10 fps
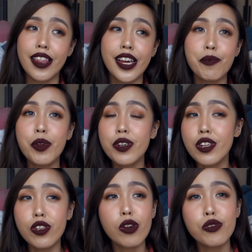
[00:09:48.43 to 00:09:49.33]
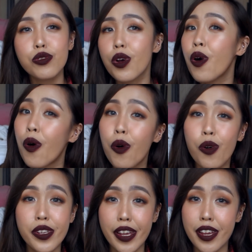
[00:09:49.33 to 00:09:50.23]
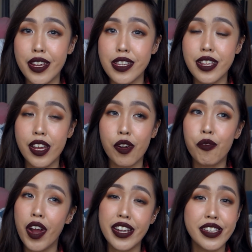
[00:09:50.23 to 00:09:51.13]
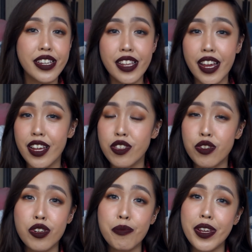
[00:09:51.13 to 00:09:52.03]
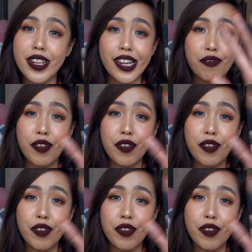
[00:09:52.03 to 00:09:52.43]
Like, I'm not gonna talk through the whole days like of what I did there. It's gonna be like a